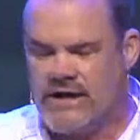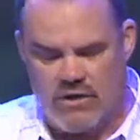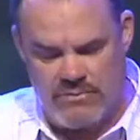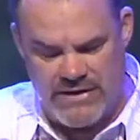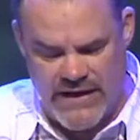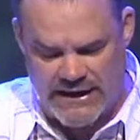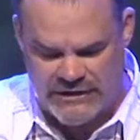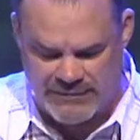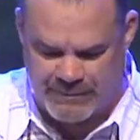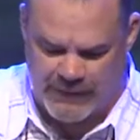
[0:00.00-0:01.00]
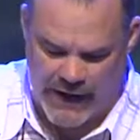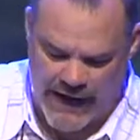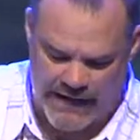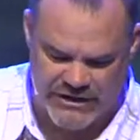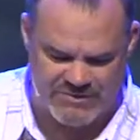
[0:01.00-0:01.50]
And I don't mean that as
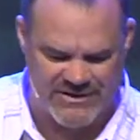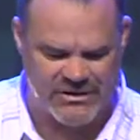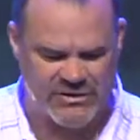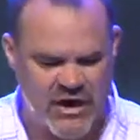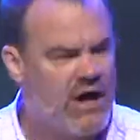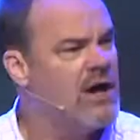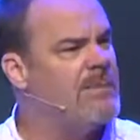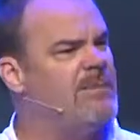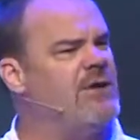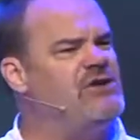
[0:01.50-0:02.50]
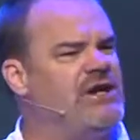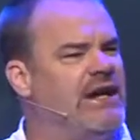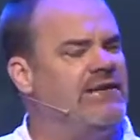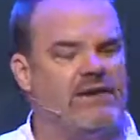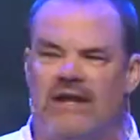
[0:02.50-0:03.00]
pride as much as
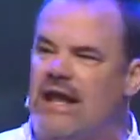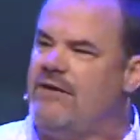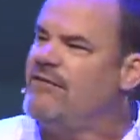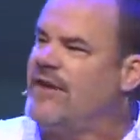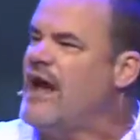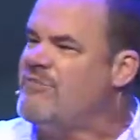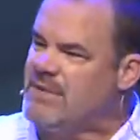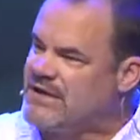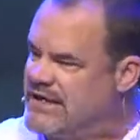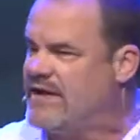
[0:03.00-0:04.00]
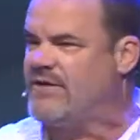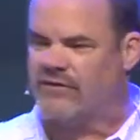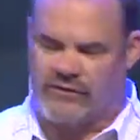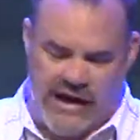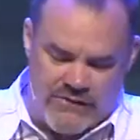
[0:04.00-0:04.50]
appreciating the life that I've been
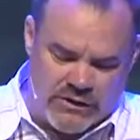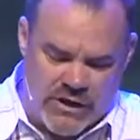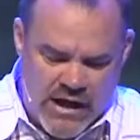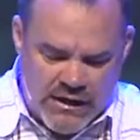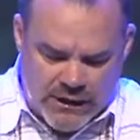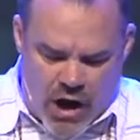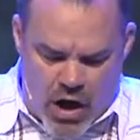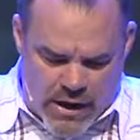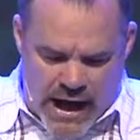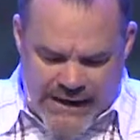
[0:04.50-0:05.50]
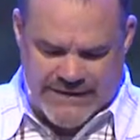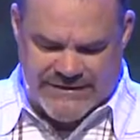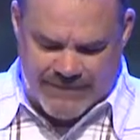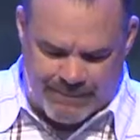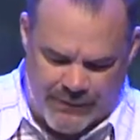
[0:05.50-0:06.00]
given. For however long I
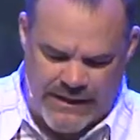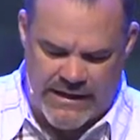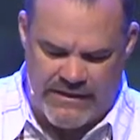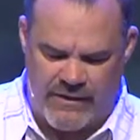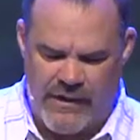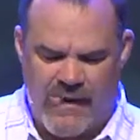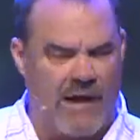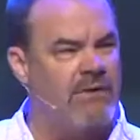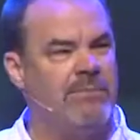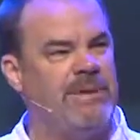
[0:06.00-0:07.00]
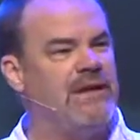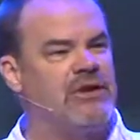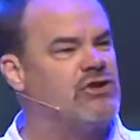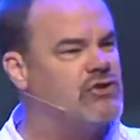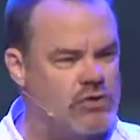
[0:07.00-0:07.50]
get to breathe, I want to
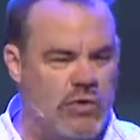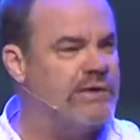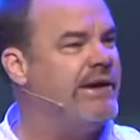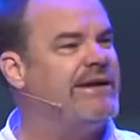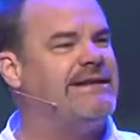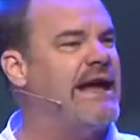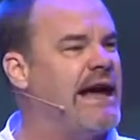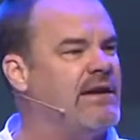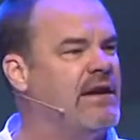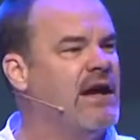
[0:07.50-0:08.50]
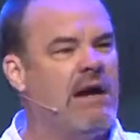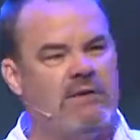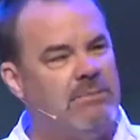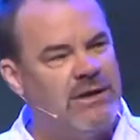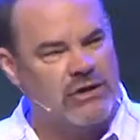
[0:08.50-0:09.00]
be an extraordinary dad.
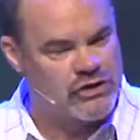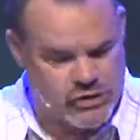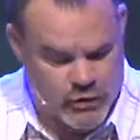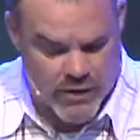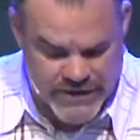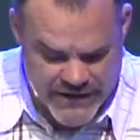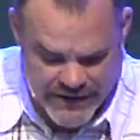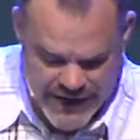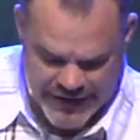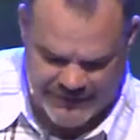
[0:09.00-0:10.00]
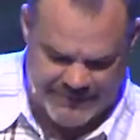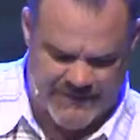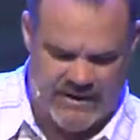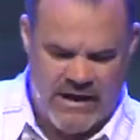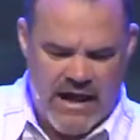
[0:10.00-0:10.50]
I want to be an extraordinary
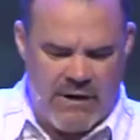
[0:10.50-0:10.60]
husband.